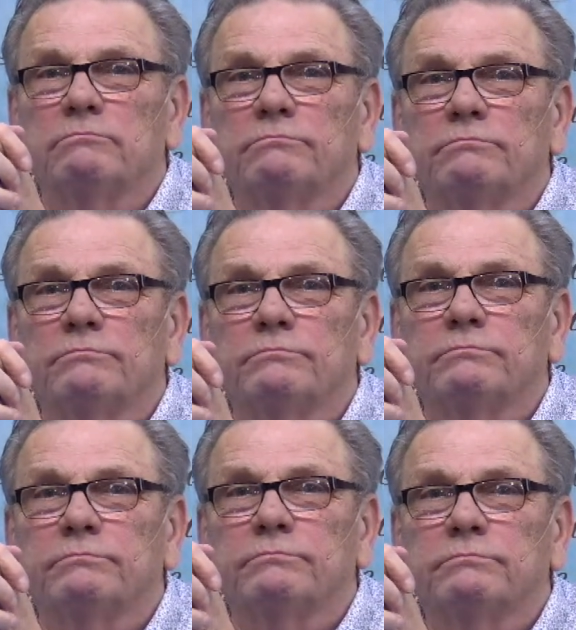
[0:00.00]

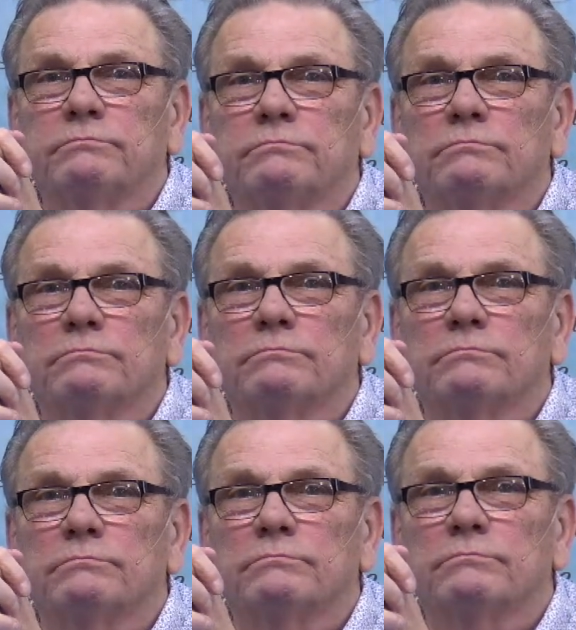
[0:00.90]

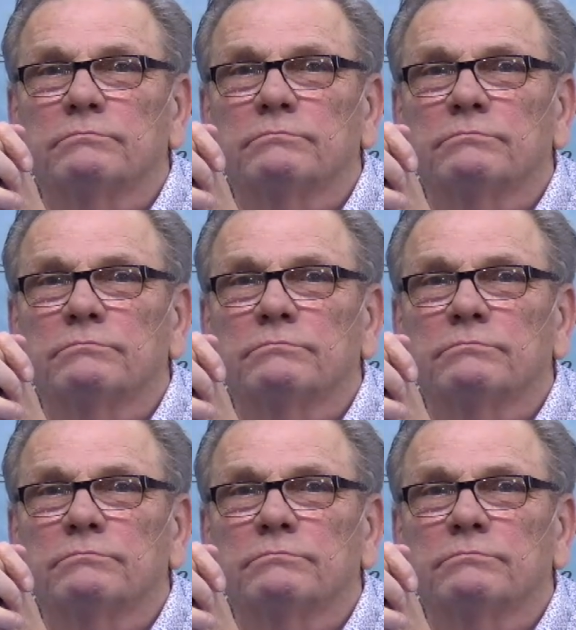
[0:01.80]
[no speech]